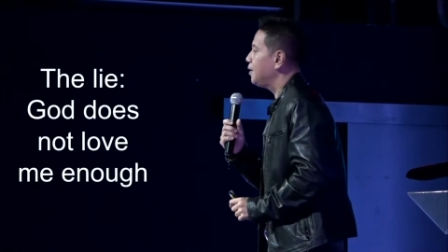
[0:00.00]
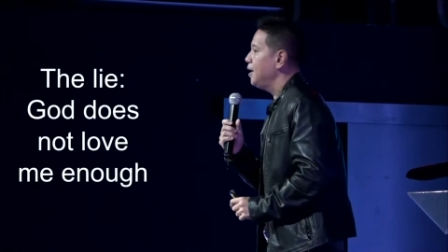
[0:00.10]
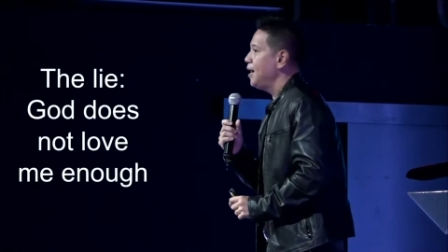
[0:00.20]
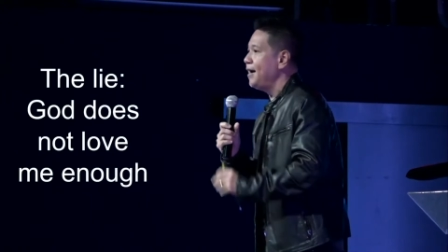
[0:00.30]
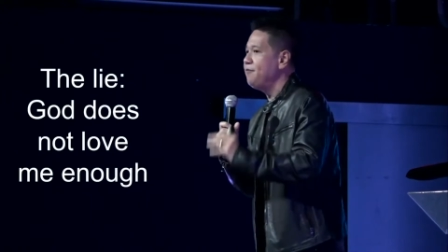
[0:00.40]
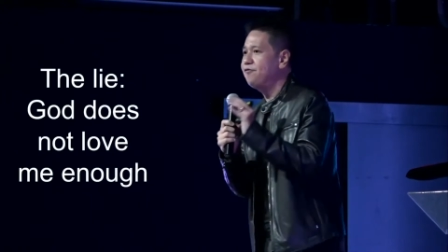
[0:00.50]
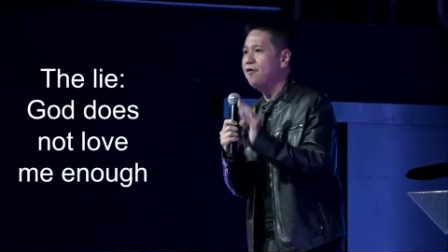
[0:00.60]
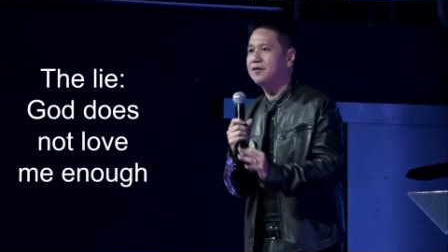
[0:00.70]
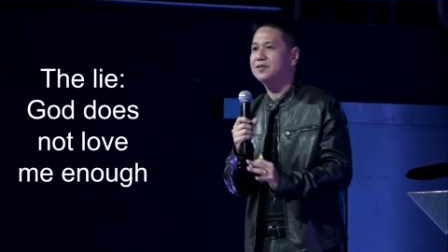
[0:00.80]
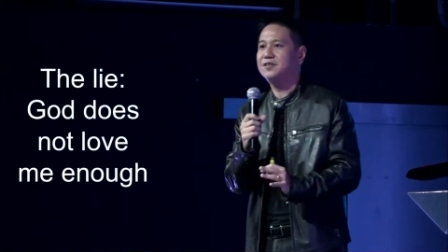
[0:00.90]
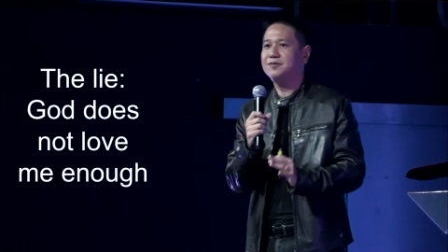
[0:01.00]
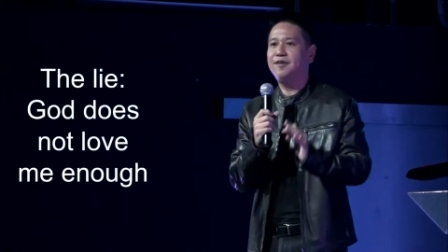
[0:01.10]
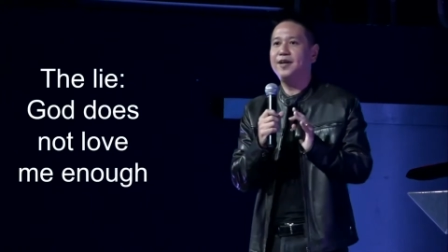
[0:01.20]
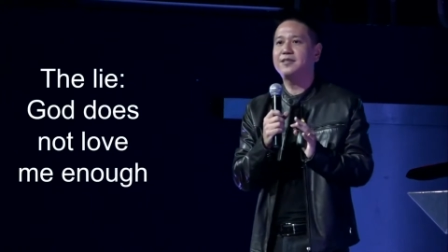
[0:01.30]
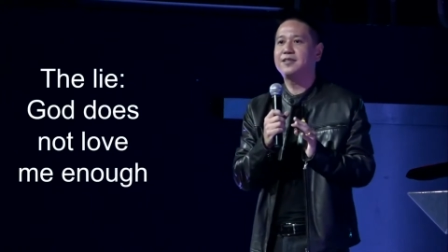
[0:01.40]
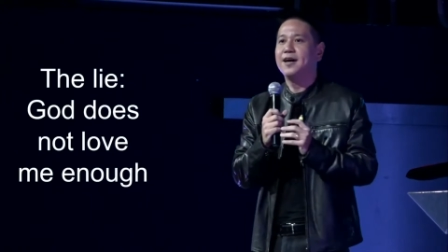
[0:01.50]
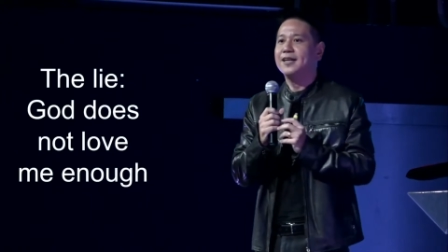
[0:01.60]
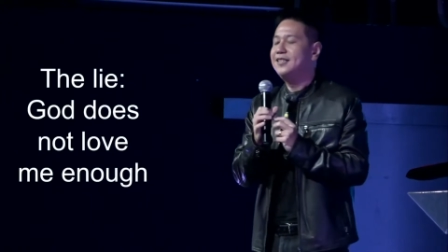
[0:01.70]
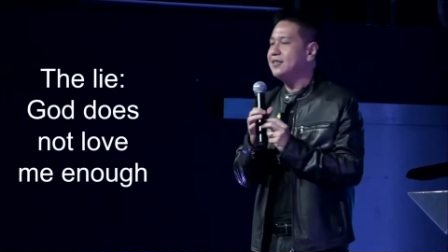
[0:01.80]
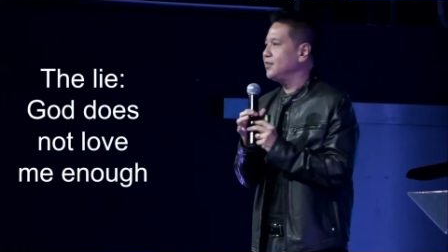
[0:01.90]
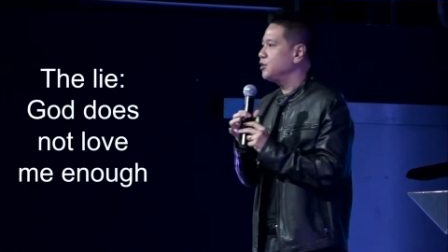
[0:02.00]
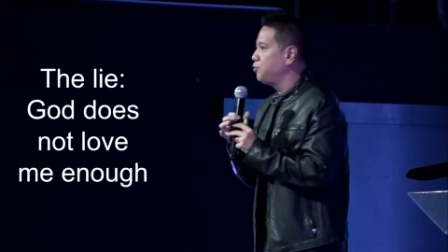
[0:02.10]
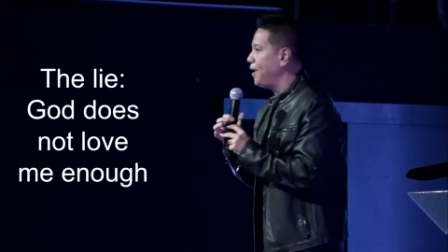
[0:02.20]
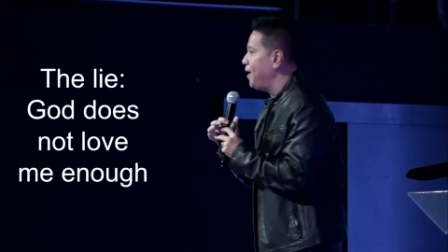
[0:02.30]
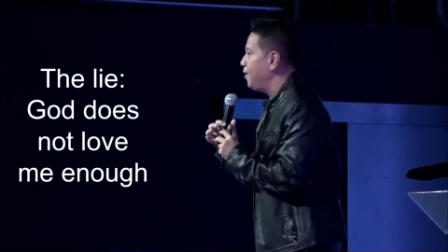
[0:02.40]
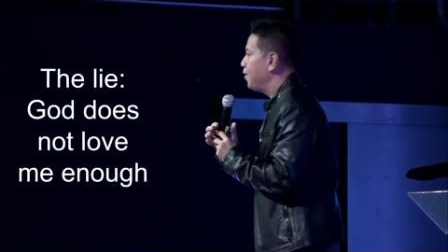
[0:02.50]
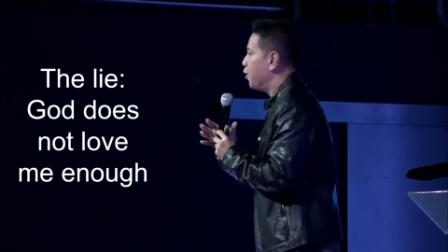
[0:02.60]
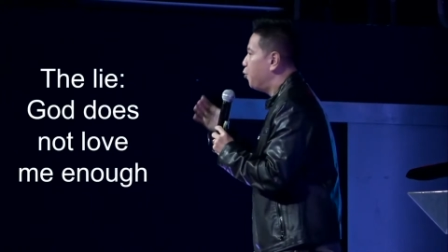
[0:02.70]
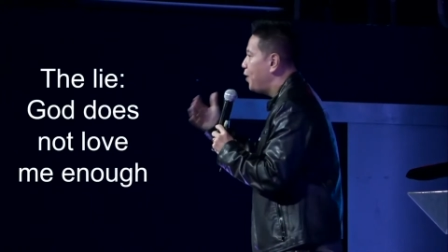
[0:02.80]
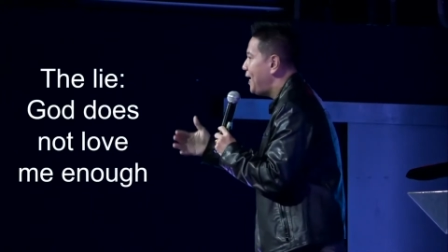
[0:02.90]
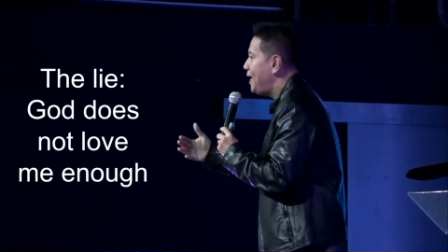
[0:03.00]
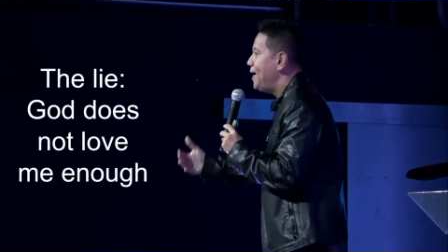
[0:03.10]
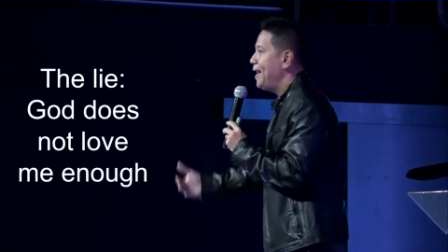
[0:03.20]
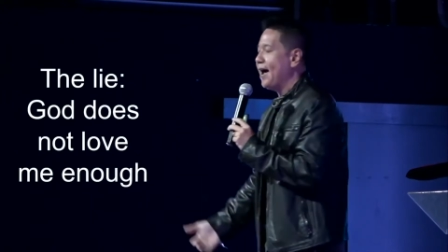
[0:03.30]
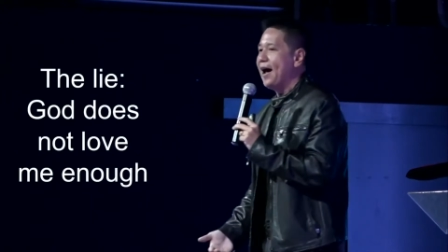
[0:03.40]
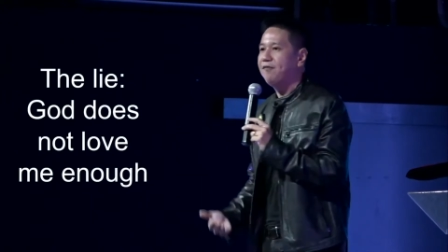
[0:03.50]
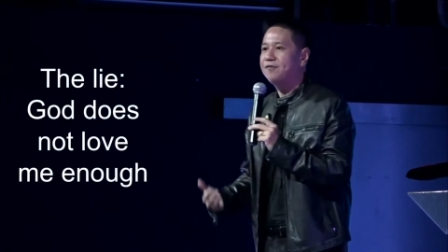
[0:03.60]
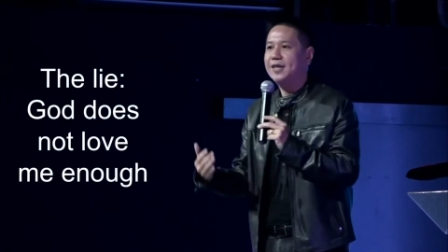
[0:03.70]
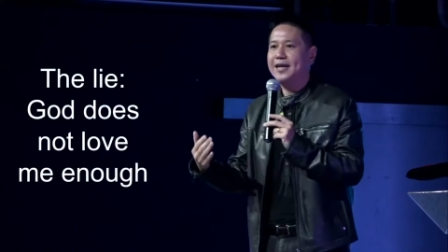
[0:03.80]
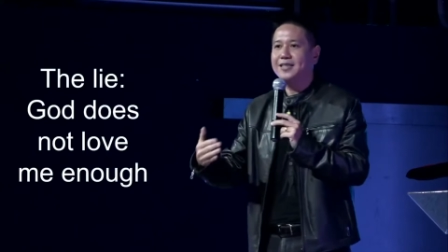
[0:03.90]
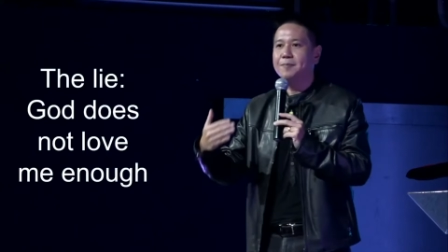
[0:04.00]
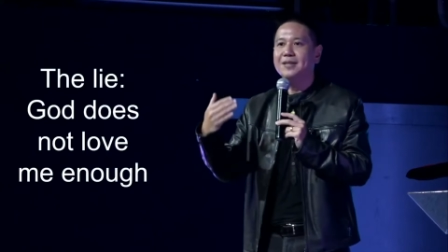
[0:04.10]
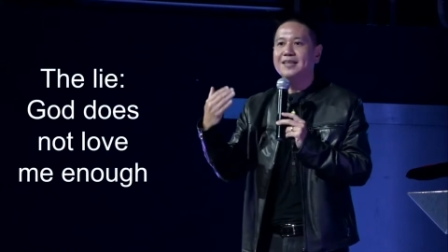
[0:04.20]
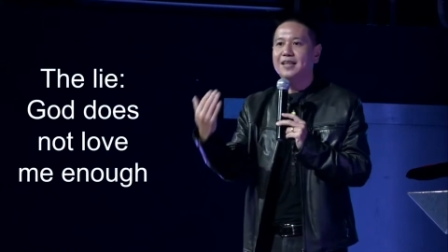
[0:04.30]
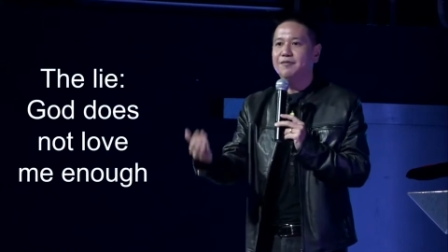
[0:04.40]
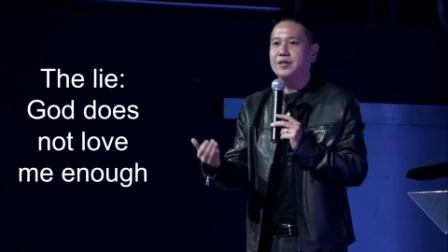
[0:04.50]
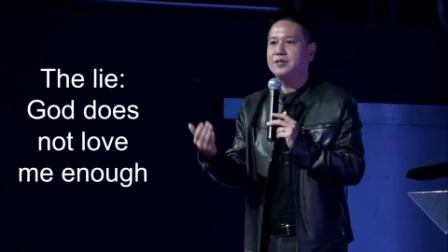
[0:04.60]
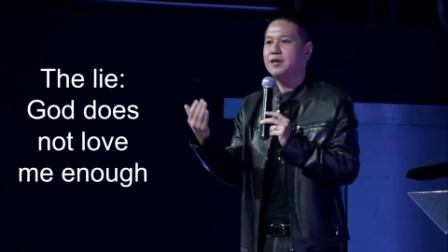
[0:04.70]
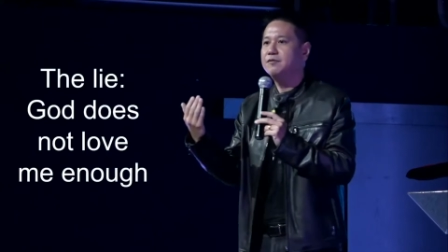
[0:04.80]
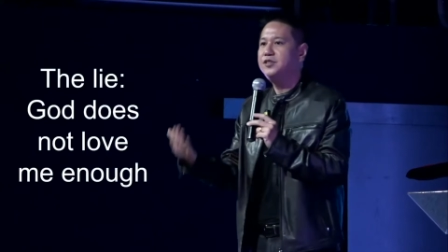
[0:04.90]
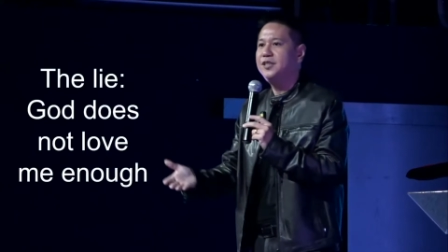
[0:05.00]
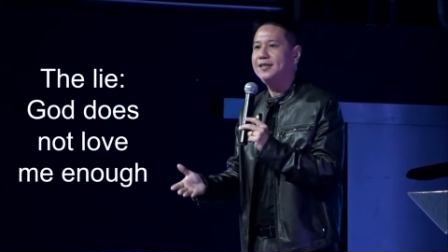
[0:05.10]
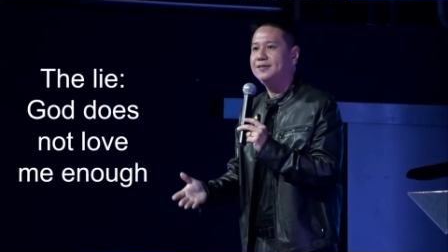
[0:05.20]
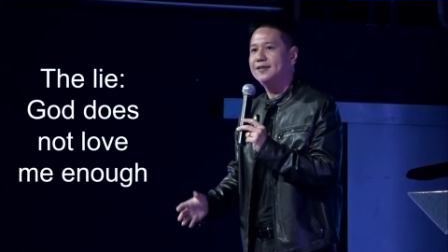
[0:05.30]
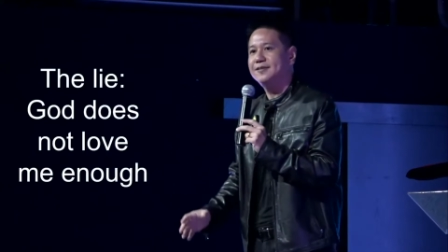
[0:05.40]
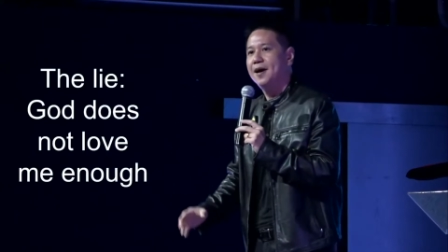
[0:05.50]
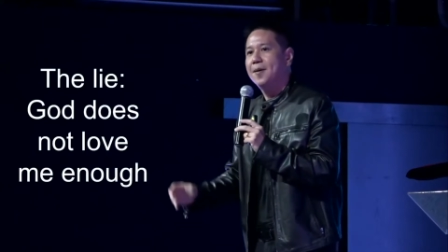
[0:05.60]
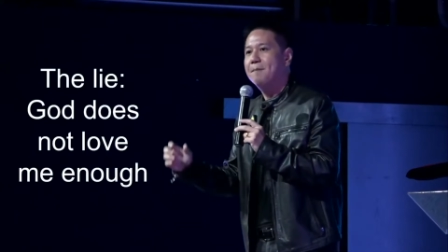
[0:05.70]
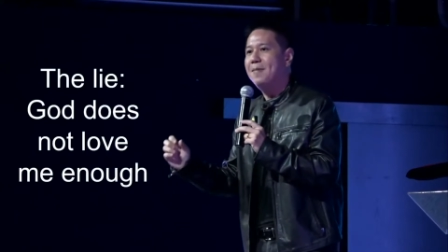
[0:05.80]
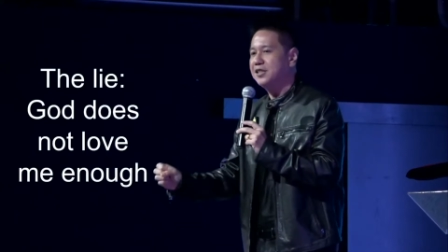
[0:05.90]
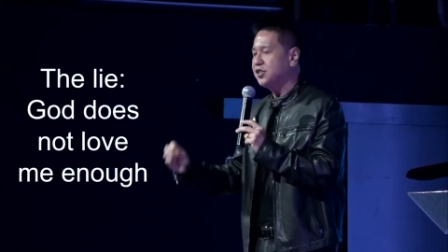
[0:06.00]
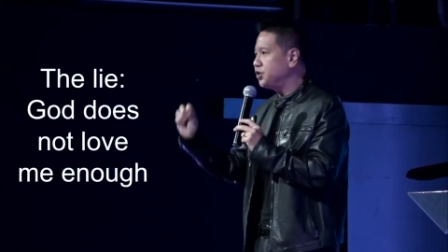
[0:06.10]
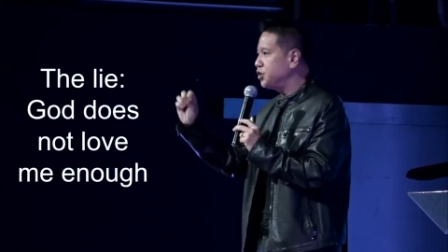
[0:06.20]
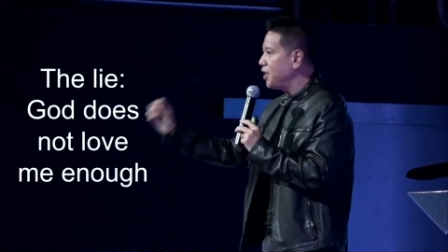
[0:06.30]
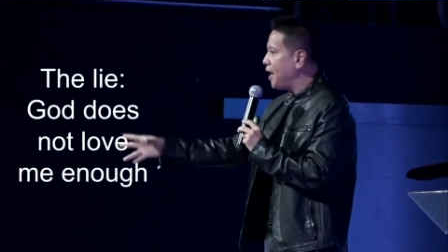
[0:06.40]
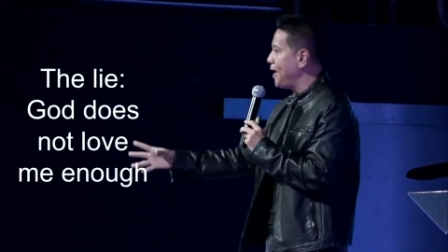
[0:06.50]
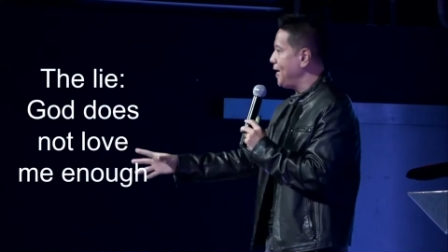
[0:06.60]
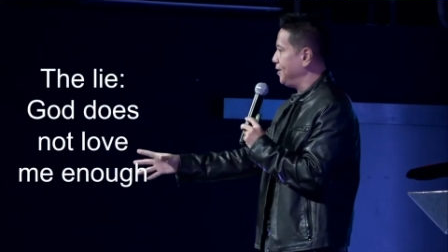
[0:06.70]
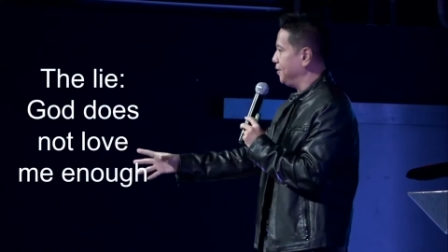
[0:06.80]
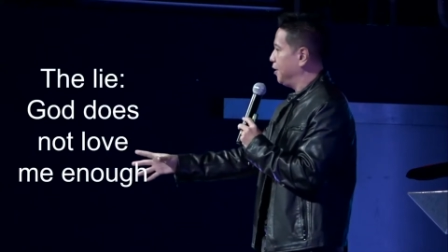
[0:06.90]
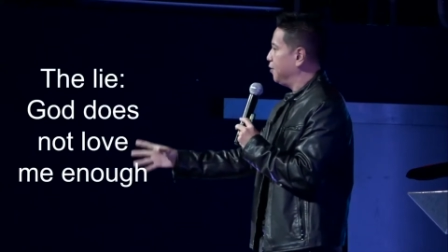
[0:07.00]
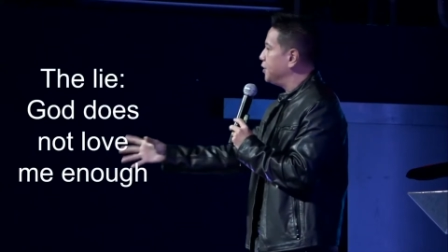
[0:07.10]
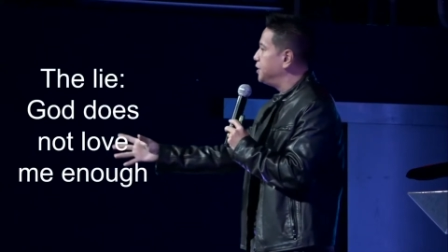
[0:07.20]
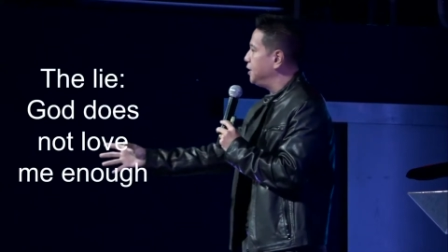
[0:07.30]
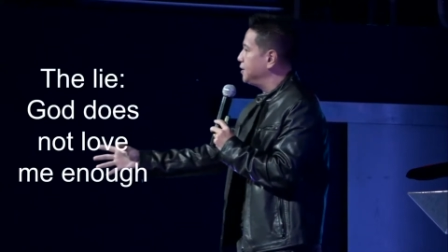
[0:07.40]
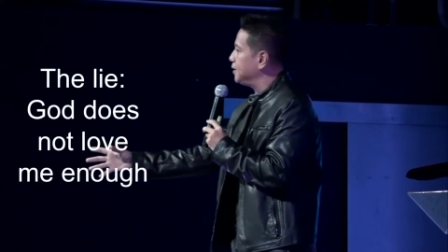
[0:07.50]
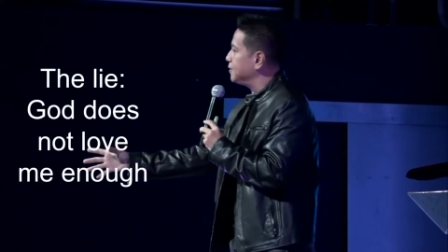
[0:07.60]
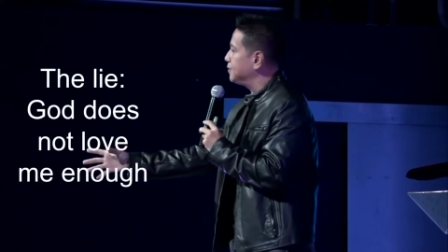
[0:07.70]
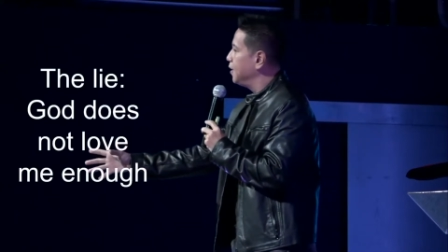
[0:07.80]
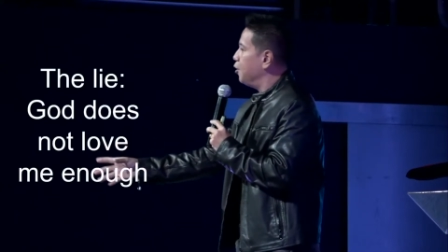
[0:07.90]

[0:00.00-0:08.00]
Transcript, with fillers: And, folks, friends, this is where we, as the believers of Jesus, must shine for Jesus.